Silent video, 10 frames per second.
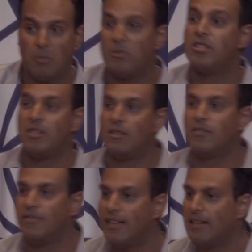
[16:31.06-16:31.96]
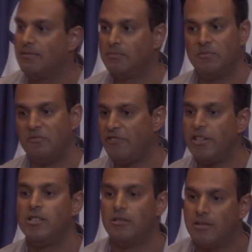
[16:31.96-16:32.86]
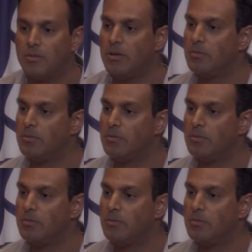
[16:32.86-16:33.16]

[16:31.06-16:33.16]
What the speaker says: appreciative of that. Very generous